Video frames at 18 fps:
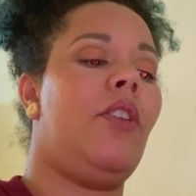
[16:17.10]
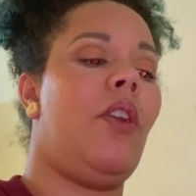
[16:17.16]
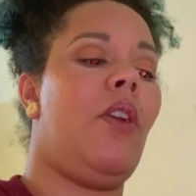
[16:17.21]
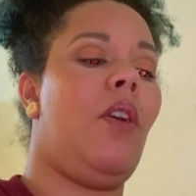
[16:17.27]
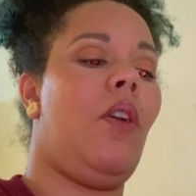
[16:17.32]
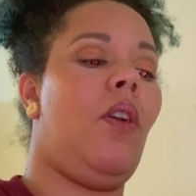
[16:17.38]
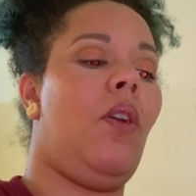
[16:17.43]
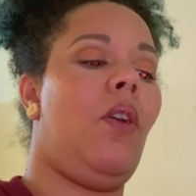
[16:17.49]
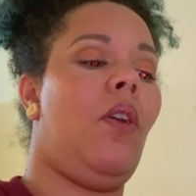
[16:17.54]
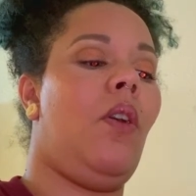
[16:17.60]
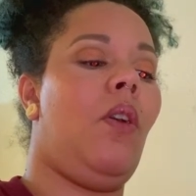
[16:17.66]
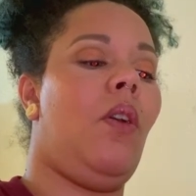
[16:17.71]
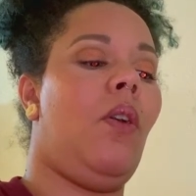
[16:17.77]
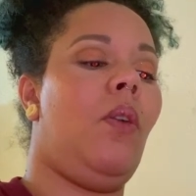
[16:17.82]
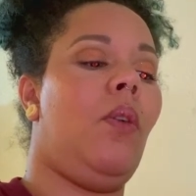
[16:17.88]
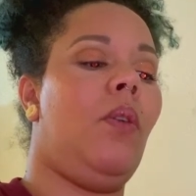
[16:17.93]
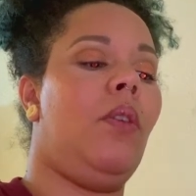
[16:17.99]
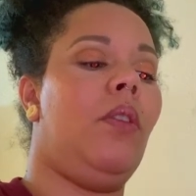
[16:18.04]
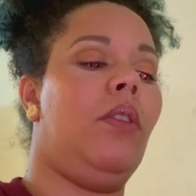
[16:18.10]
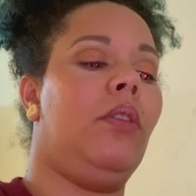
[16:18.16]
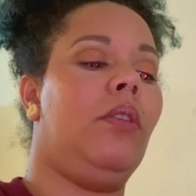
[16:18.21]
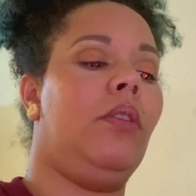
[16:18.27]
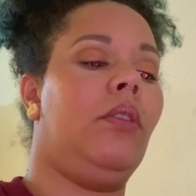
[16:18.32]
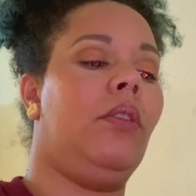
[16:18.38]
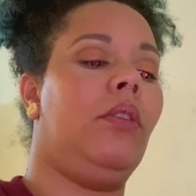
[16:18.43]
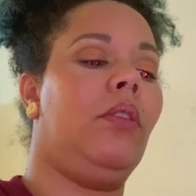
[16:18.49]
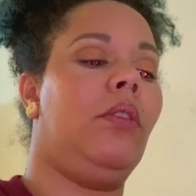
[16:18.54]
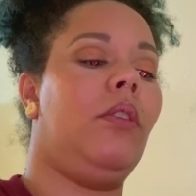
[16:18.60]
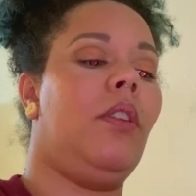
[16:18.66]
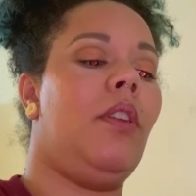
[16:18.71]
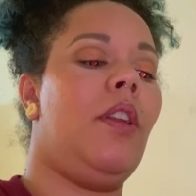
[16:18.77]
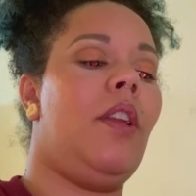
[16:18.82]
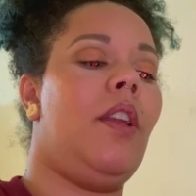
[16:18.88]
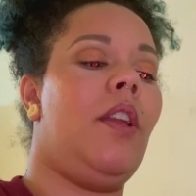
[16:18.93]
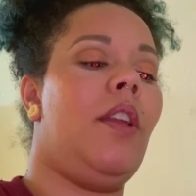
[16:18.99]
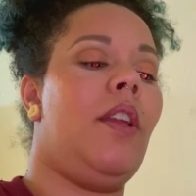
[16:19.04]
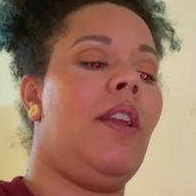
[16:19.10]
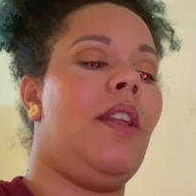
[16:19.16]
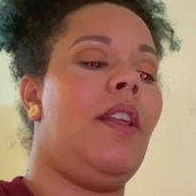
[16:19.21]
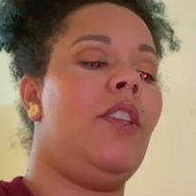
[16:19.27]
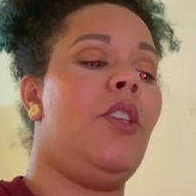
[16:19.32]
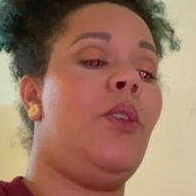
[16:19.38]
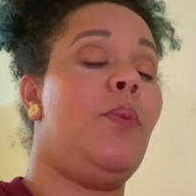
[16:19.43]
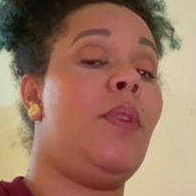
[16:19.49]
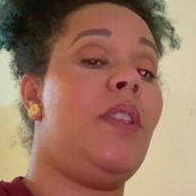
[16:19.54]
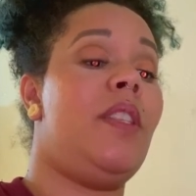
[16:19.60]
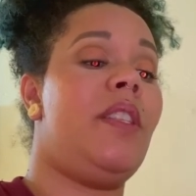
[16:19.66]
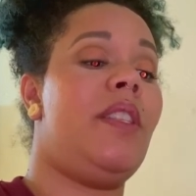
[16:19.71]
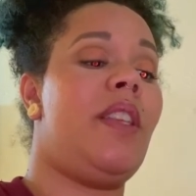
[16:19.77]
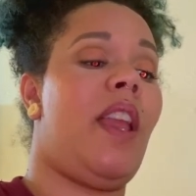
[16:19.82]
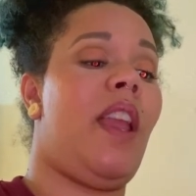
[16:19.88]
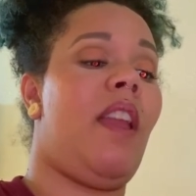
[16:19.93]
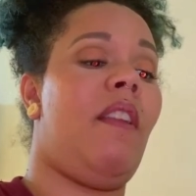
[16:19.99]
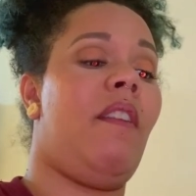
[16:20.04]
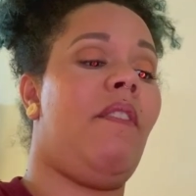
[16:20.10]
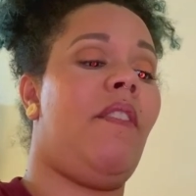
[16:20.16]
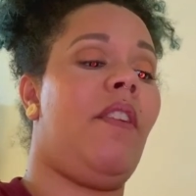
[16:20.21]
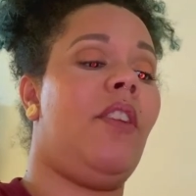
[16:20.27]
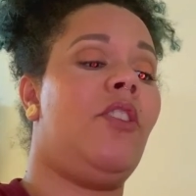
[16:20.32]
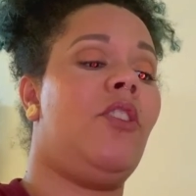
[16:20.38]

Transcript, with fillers: yo, you would save